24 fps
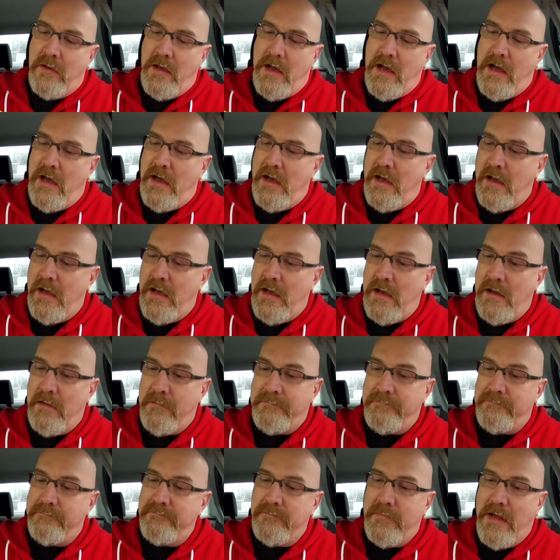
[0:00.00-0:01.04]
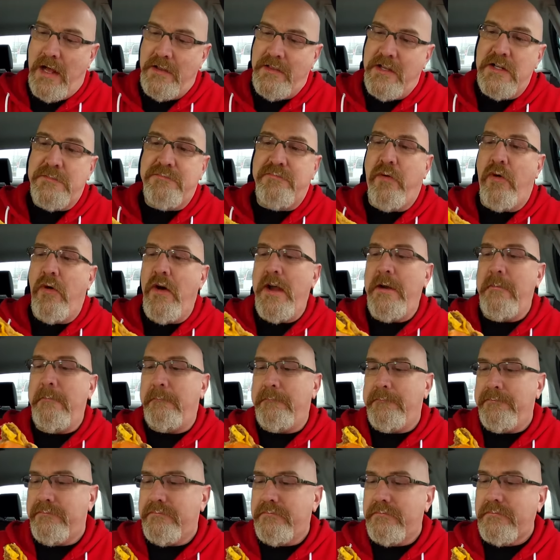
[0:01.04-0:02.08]
Uh, at this point,
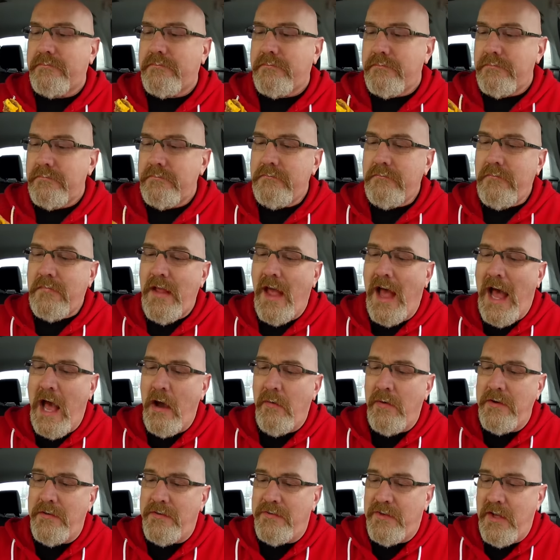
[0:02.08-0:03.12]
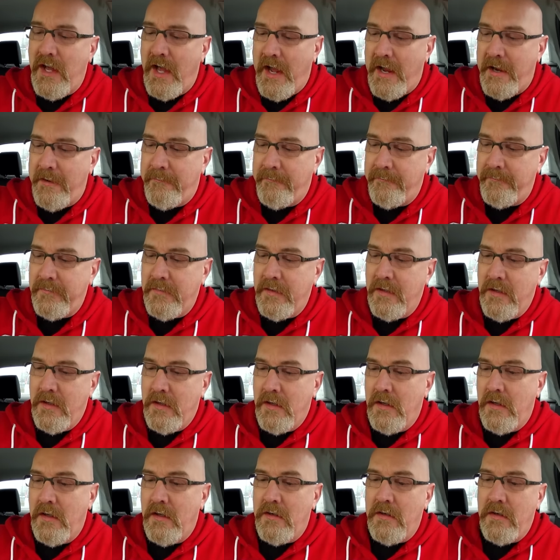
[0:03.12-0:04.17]
I would say
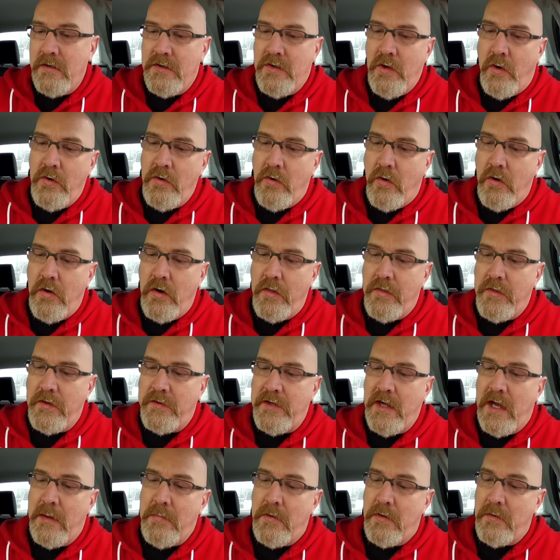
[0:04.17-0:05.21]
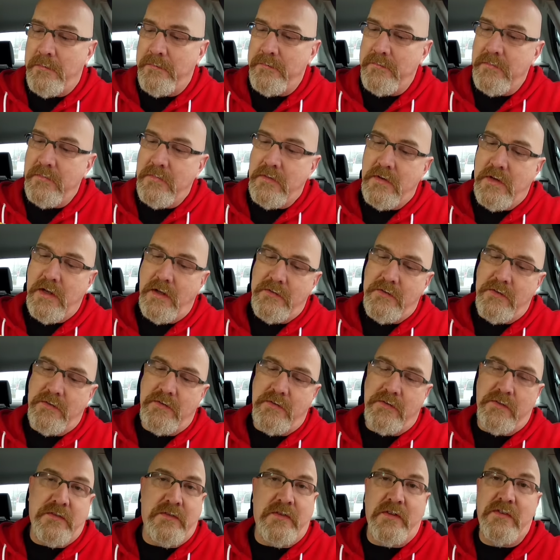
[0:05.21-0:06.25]
don't order the double because this
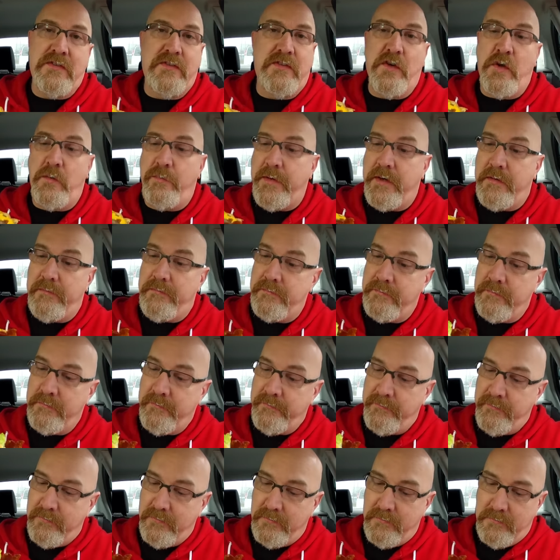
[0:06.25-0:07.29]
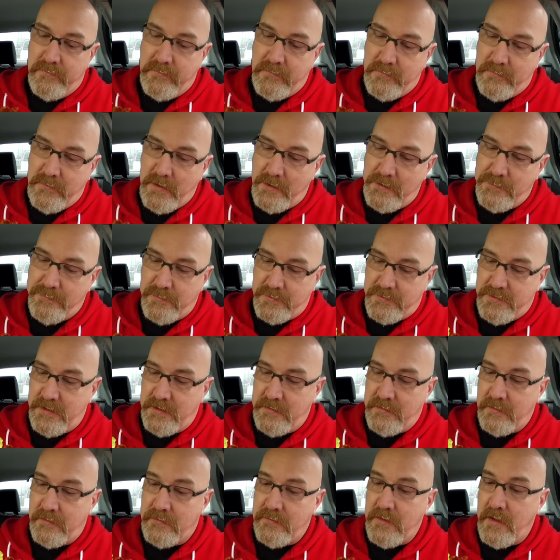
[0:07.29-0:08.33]
is just stupid. How are you supposed to
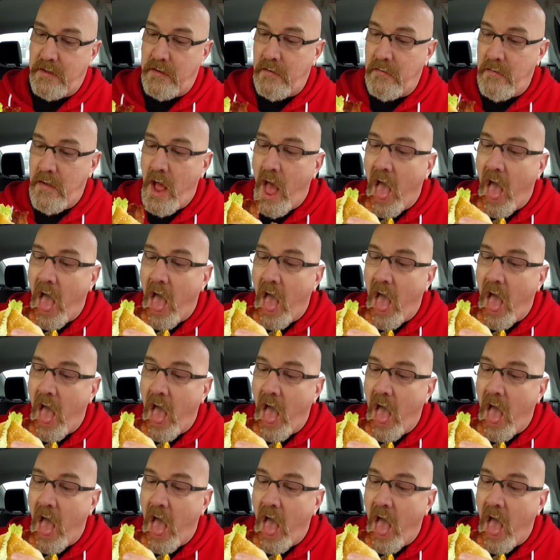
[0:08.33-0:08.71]
eat this thing?